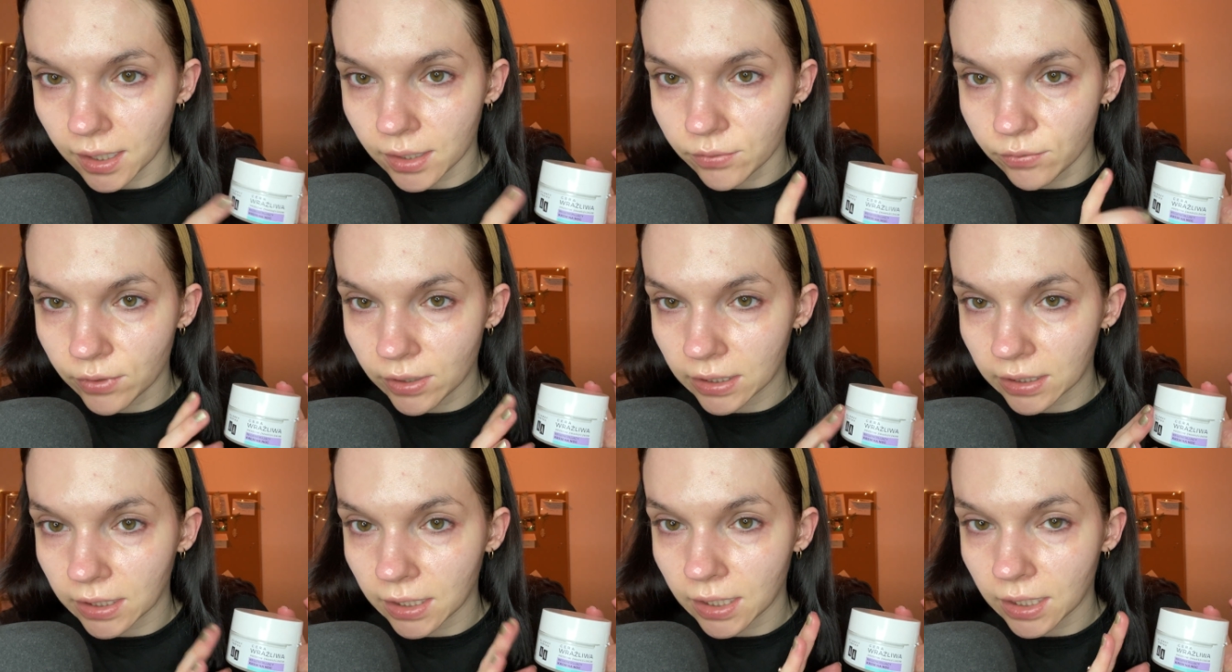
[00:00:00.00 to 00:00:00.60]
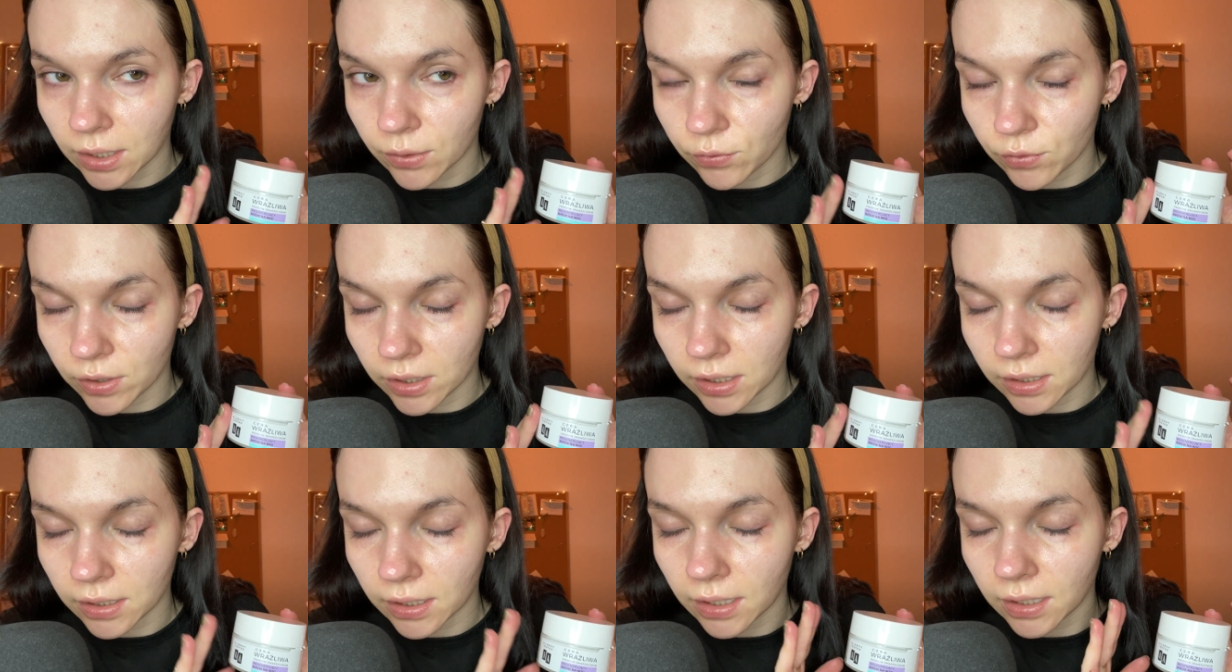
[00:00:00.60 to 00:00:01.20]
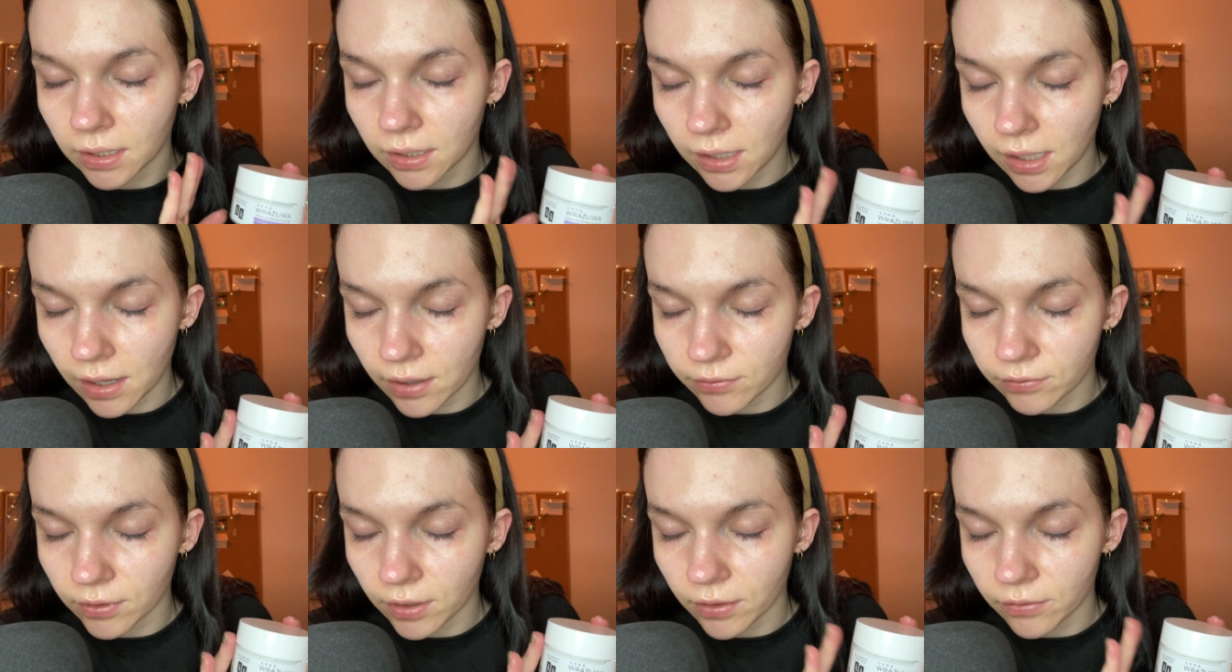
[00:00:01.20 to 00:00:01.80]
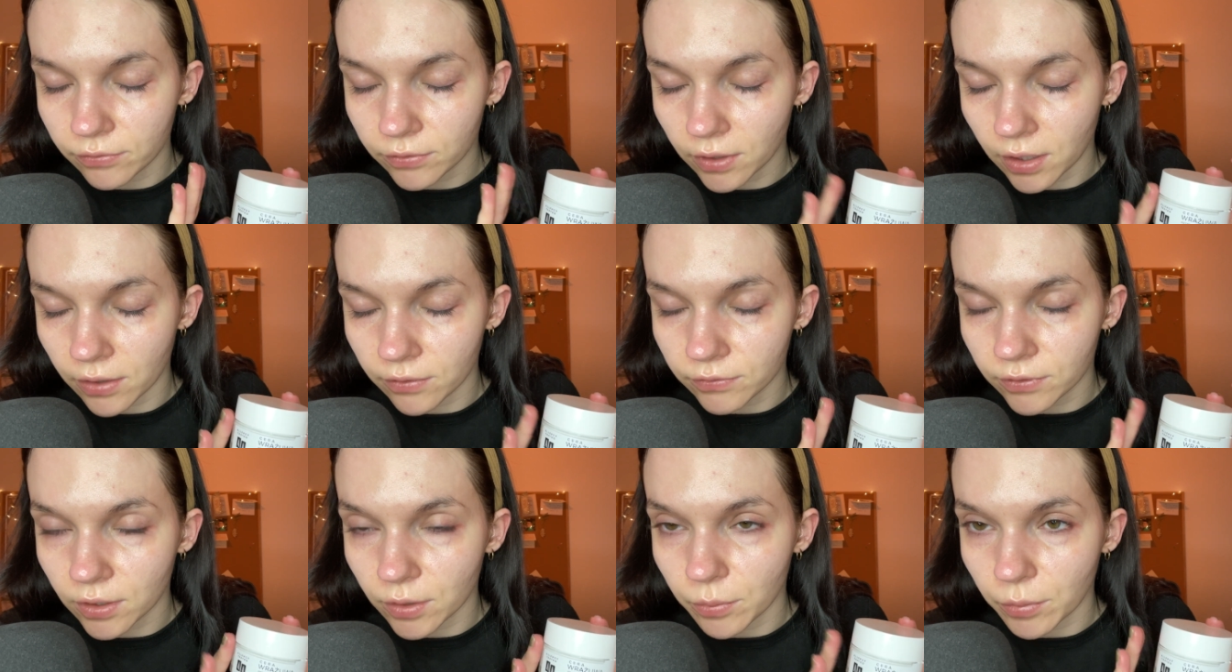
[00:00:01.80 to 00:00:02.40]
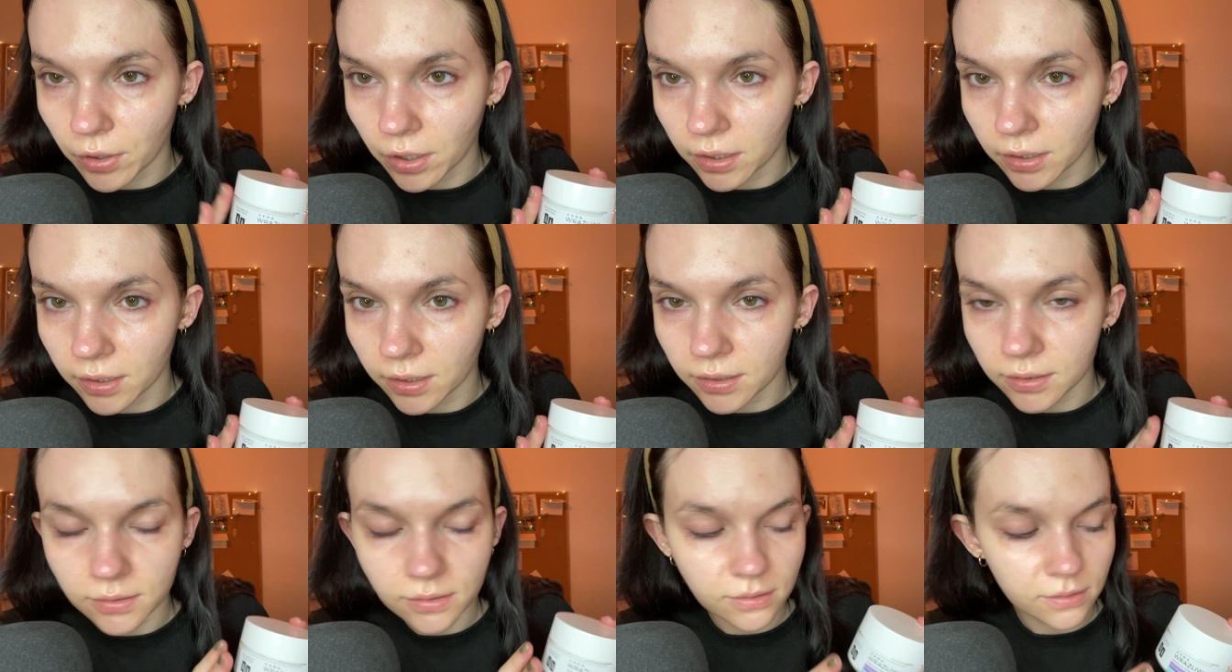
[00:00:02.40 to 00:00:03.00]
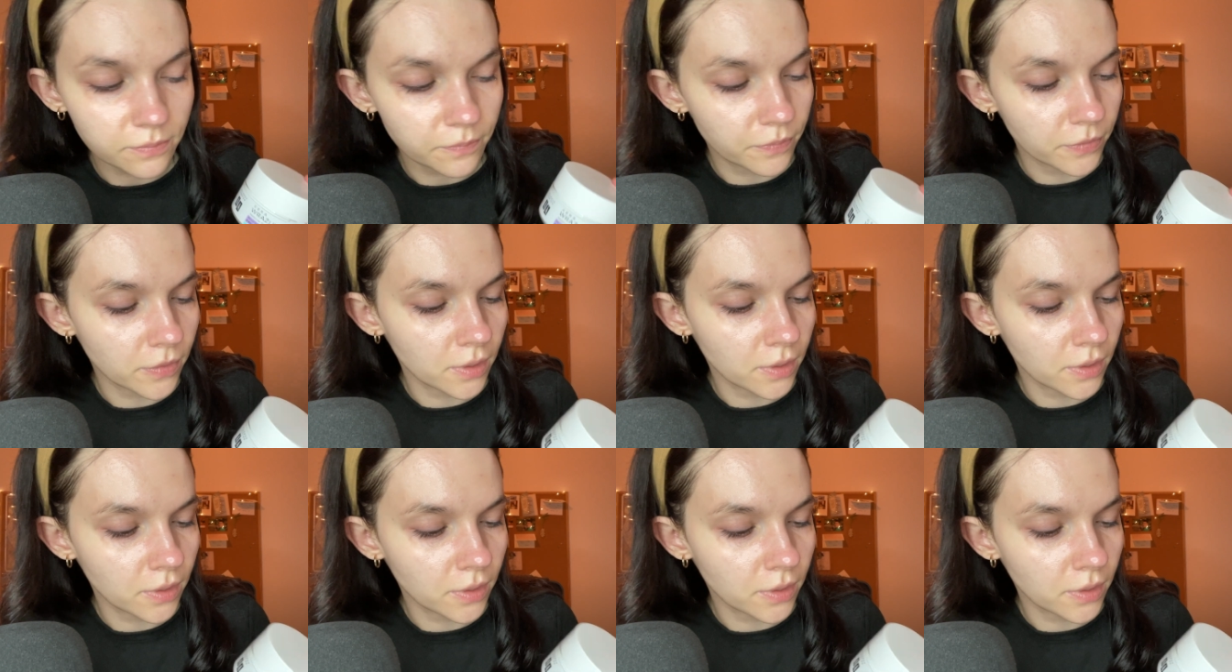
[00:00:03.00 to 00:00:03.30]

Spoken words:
I really, really love their products.